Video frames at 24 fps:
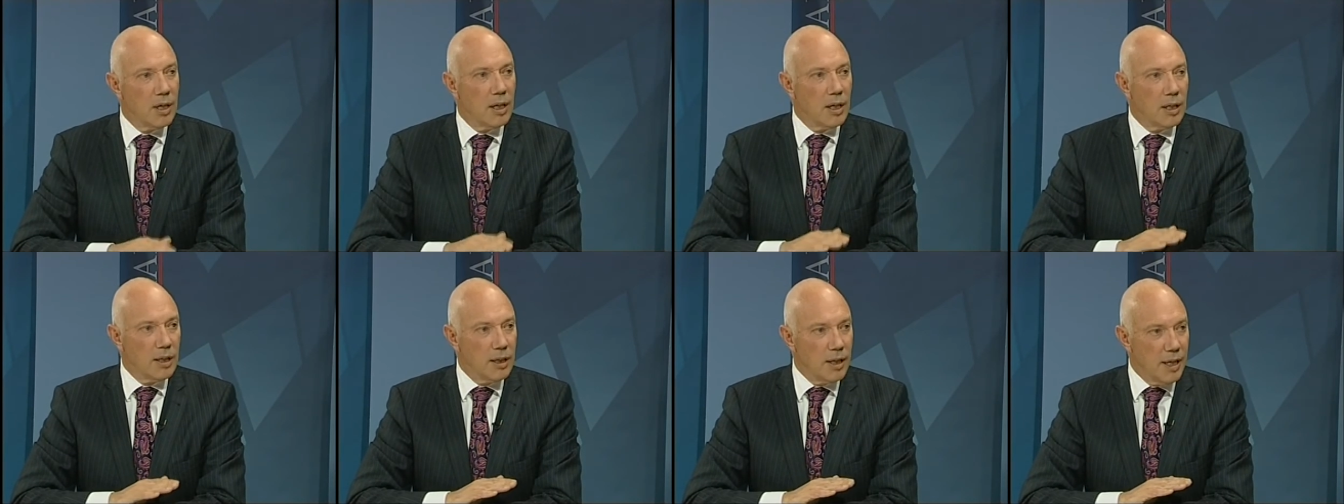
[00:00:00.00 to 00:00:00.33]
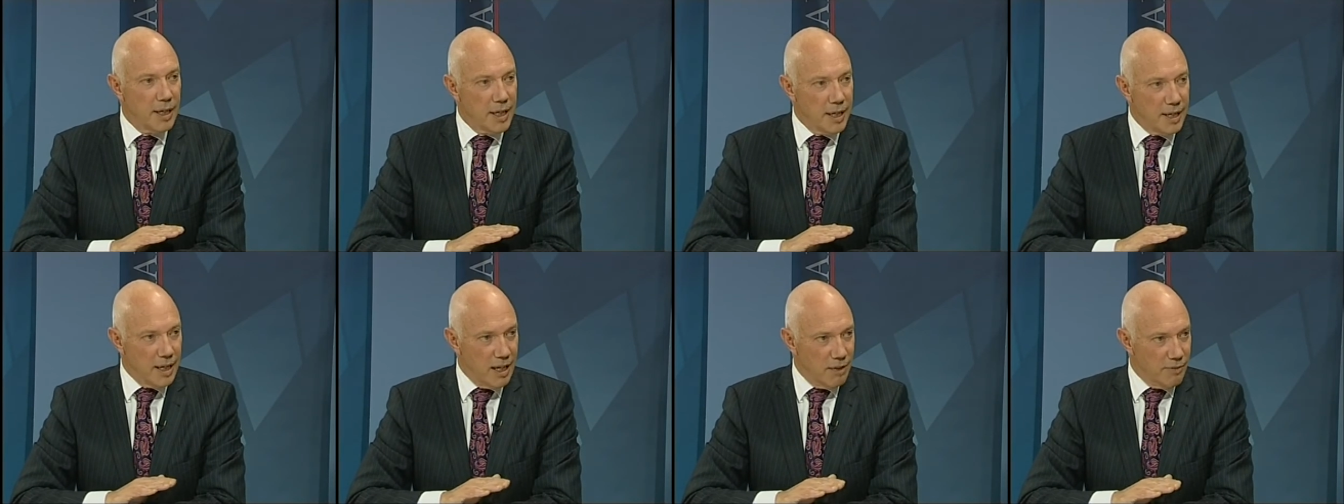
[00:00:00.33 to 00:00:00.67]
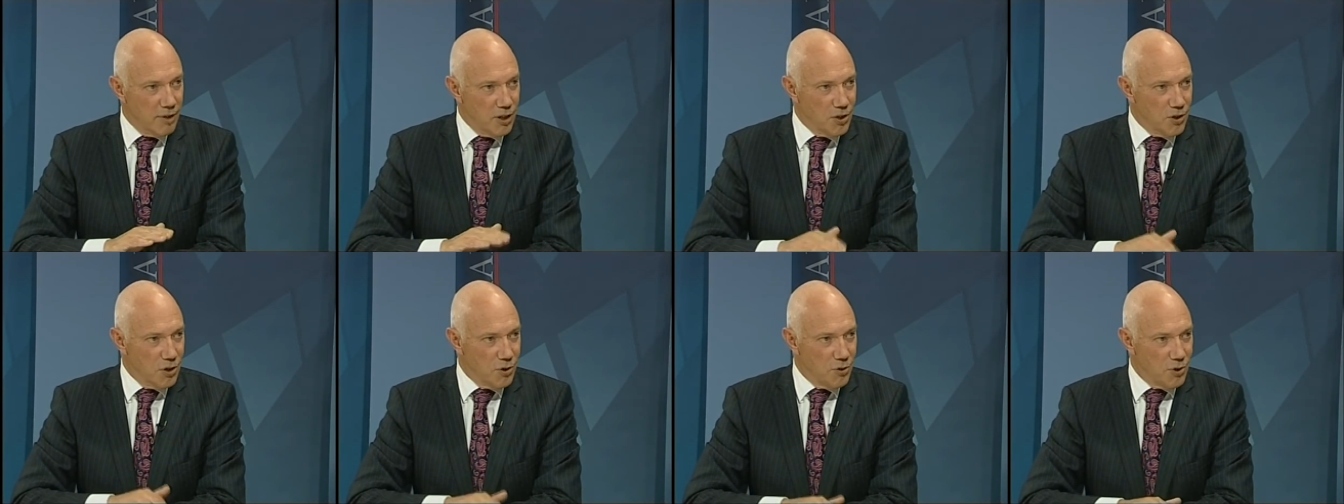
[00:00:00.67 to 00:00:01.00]
a lot of
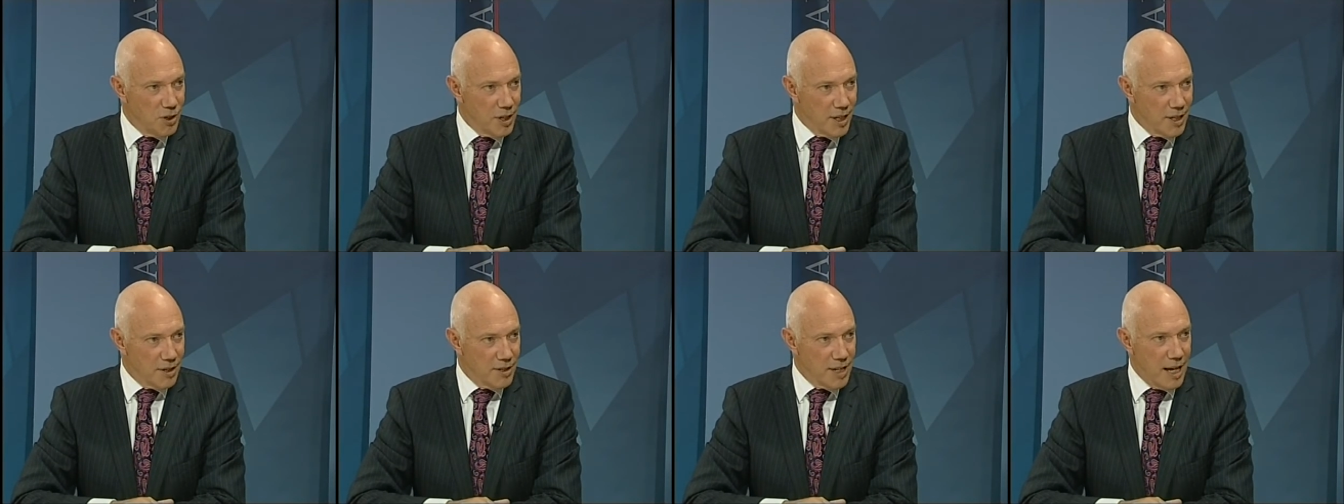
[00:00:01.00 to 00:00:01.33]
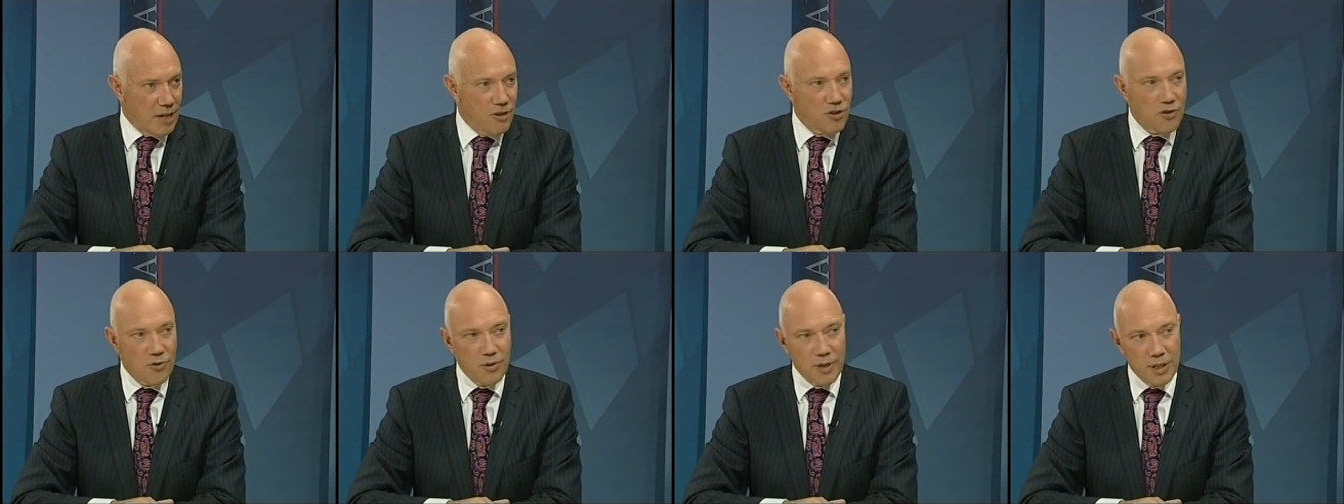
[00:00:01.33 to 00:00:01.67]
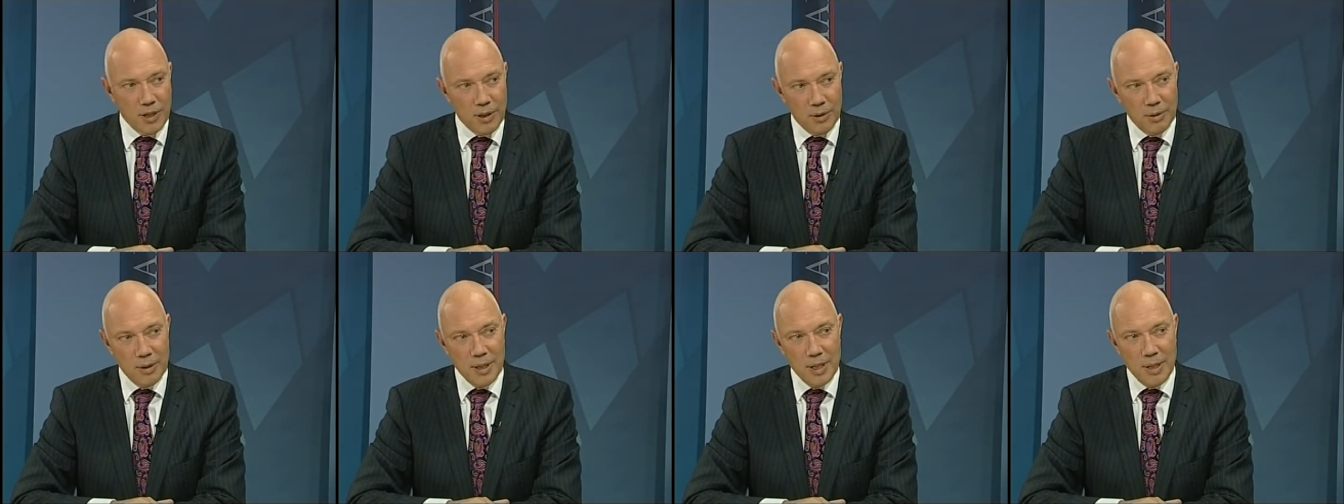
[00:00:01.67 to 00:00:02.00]
heavy-duty
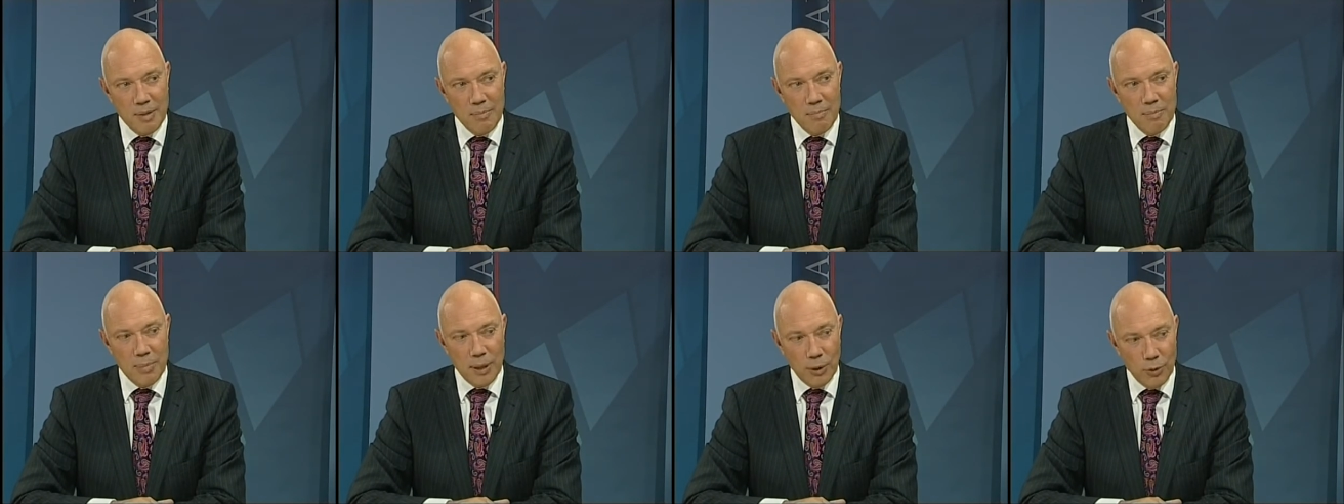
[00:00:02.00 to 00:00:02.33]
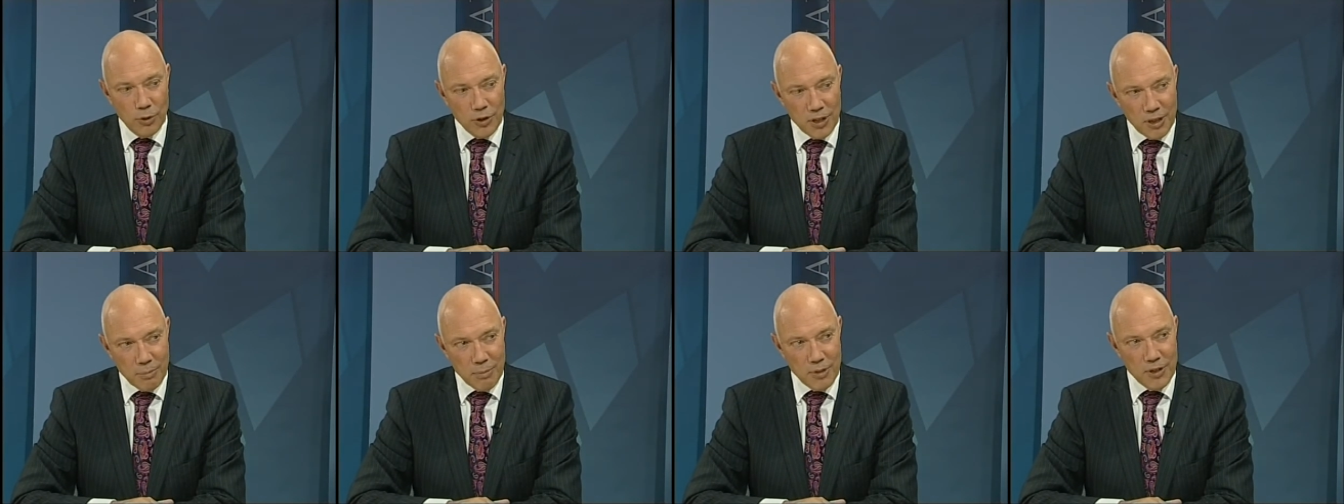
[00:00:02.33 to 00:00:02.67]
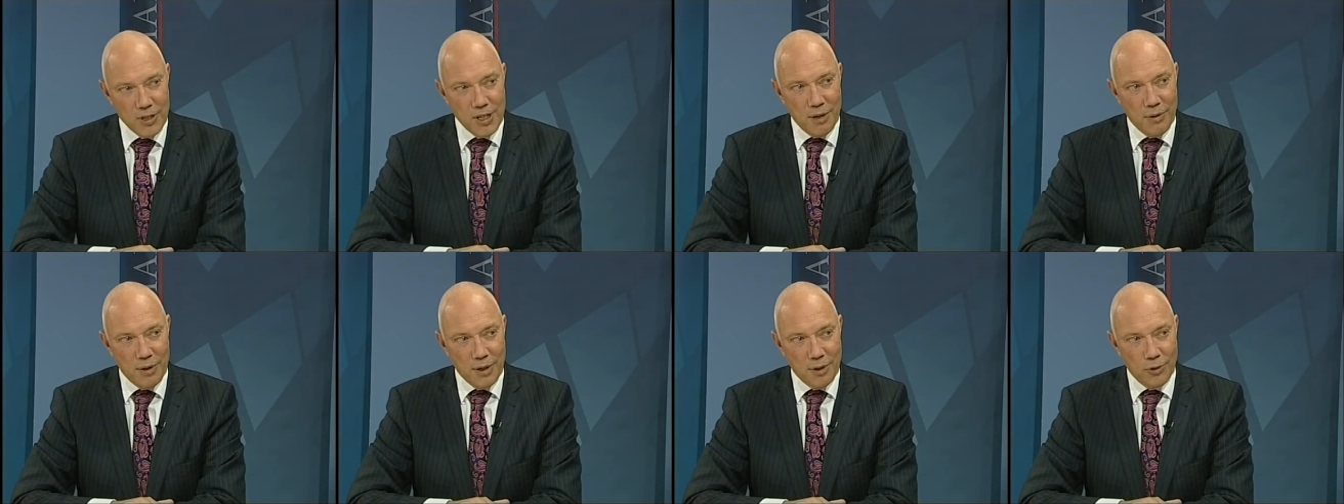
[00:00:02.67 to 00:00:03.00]
industrial building
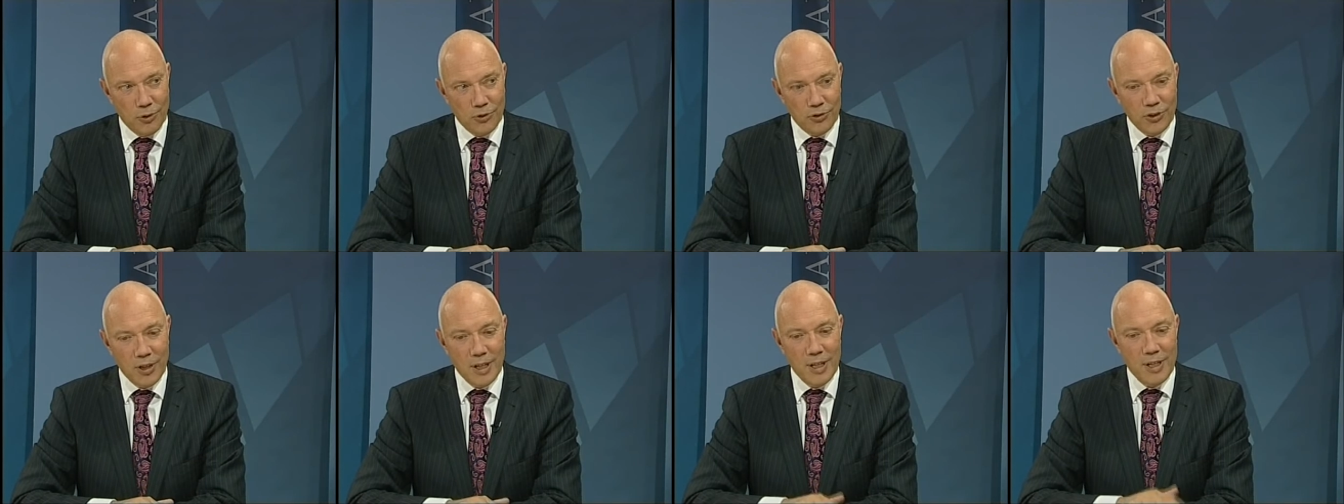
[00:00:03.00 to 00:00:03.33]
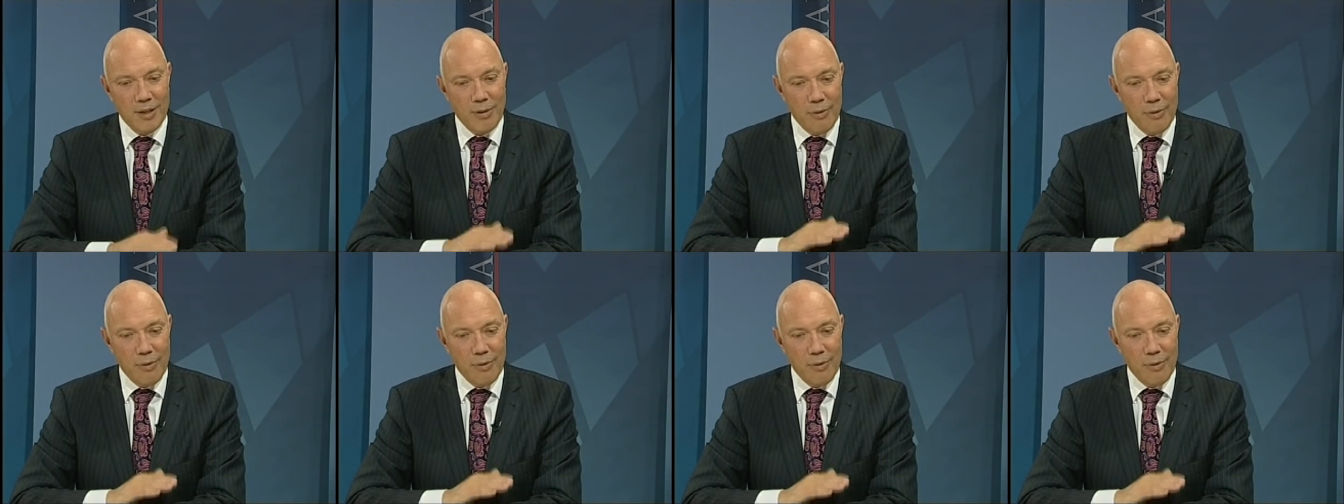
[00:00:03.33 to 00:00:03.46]
materials.